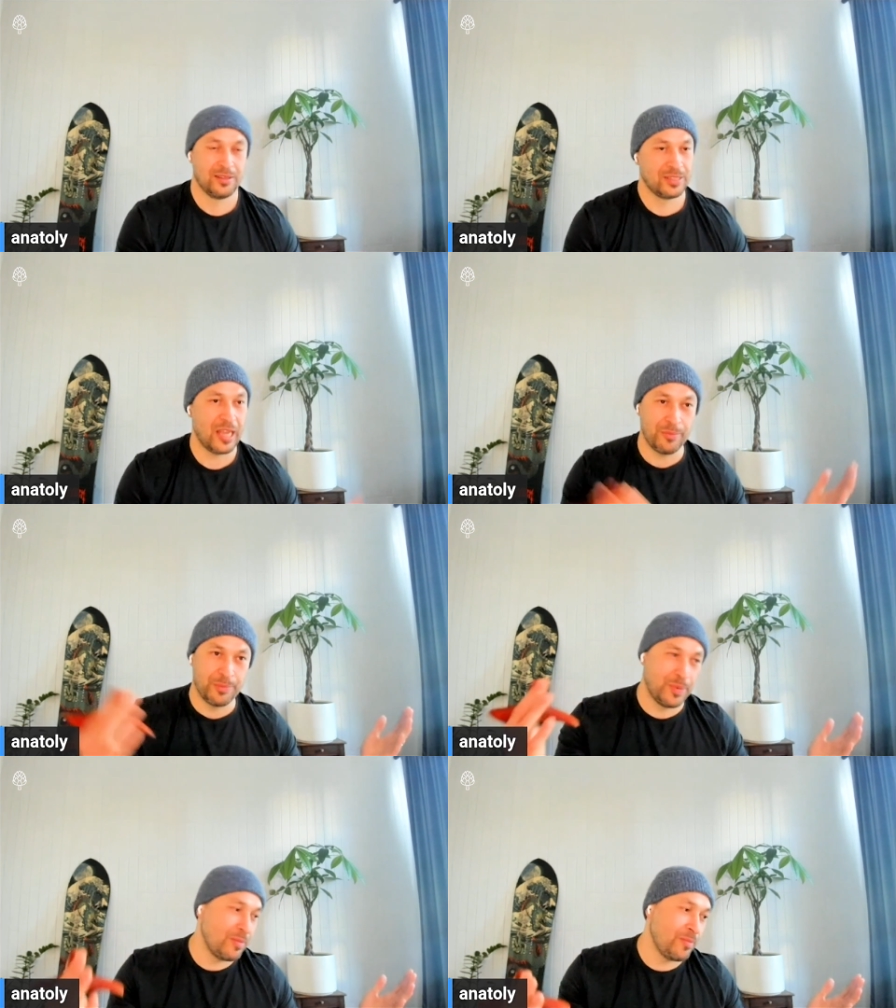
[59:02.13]

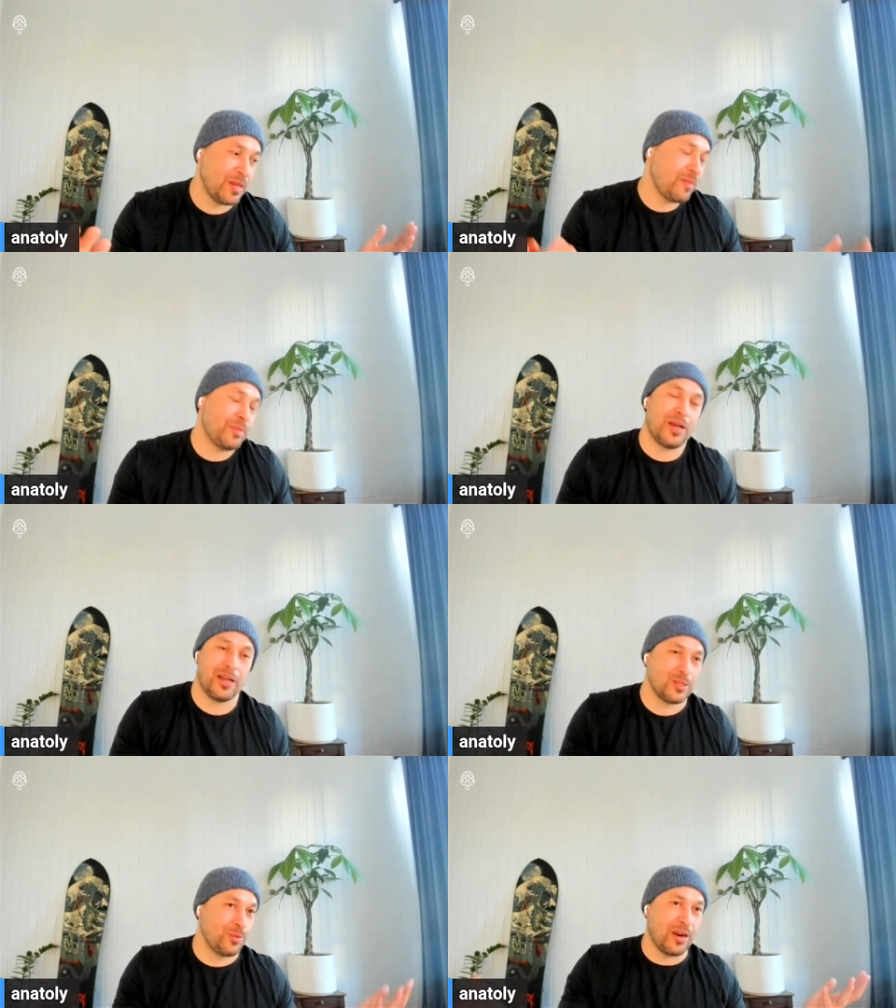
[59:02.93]
10-minute
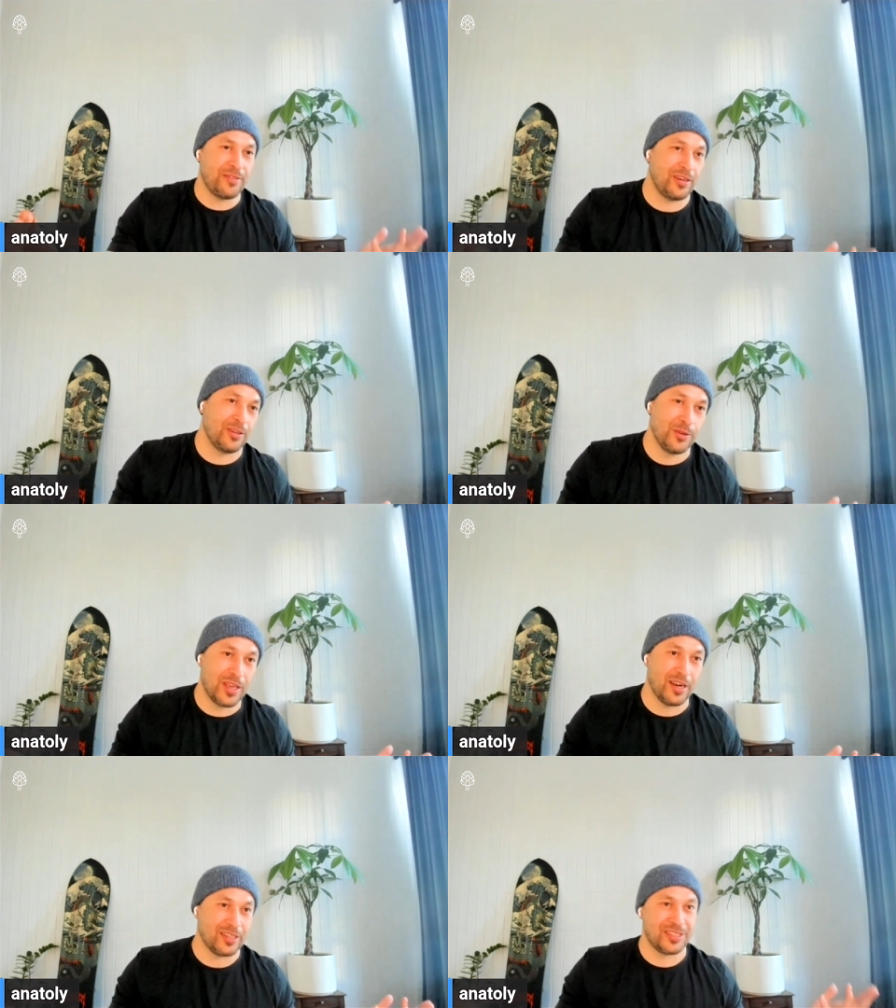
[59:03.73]
blocks, whatever. Who
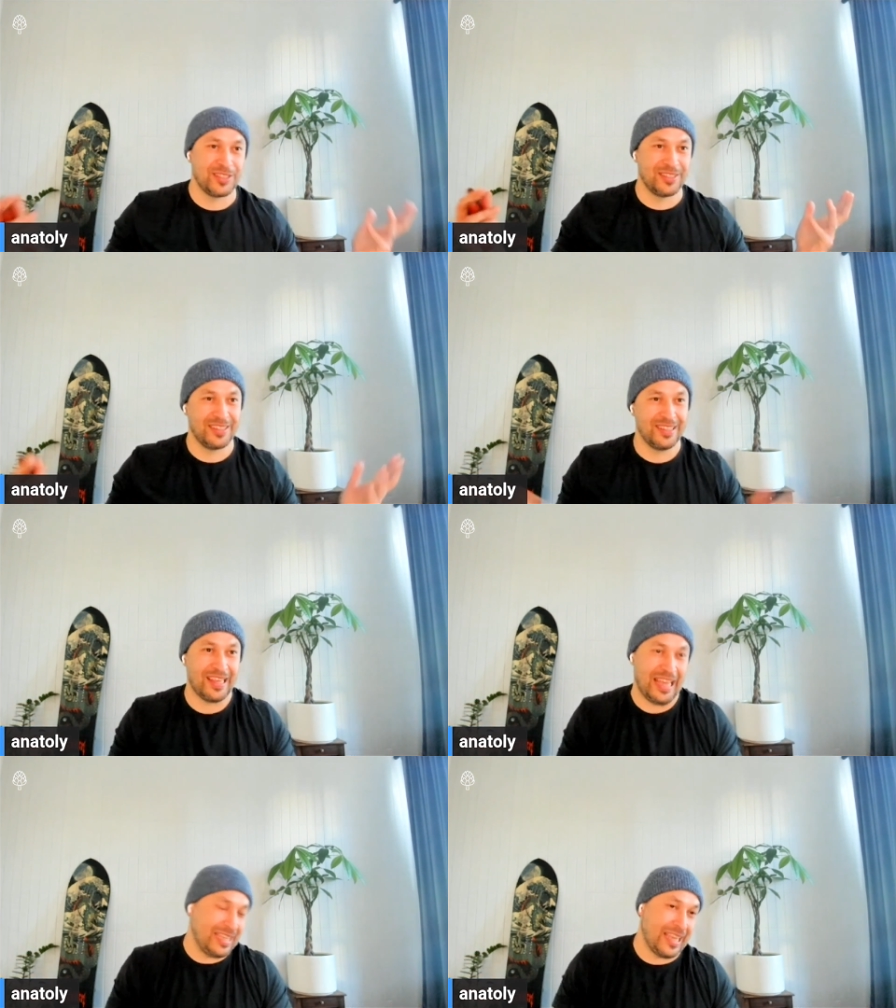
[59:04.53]
cares?
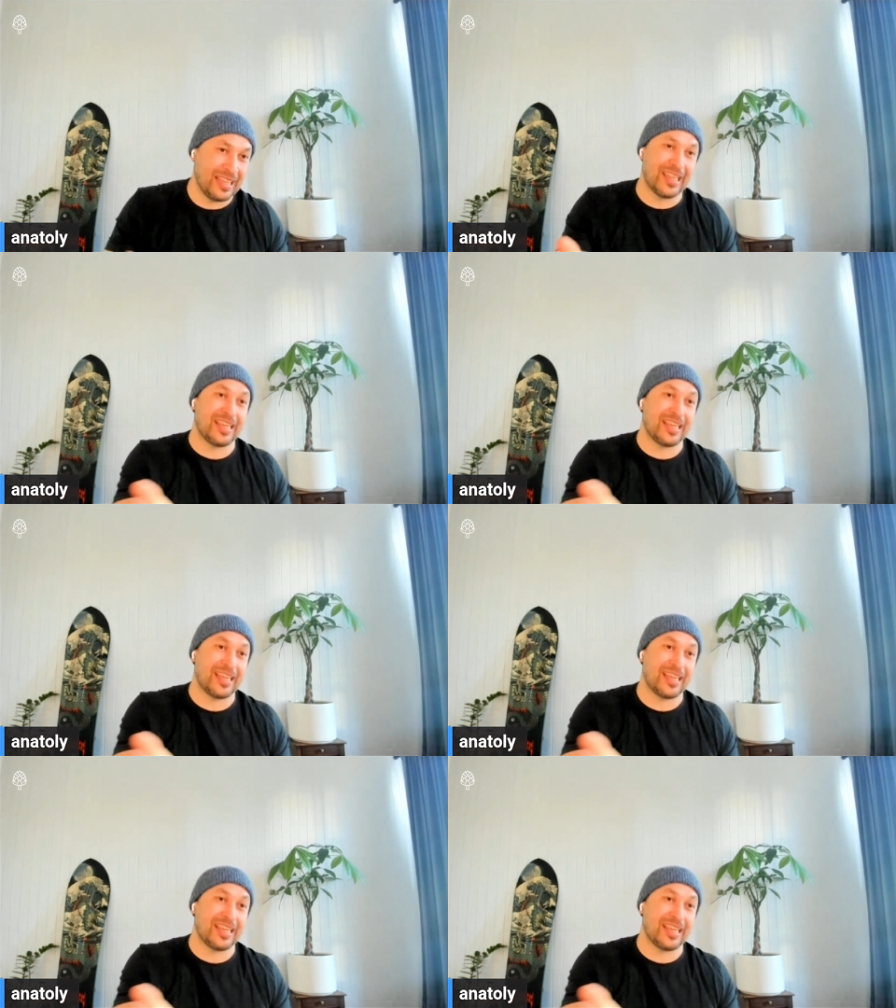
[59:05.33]
And like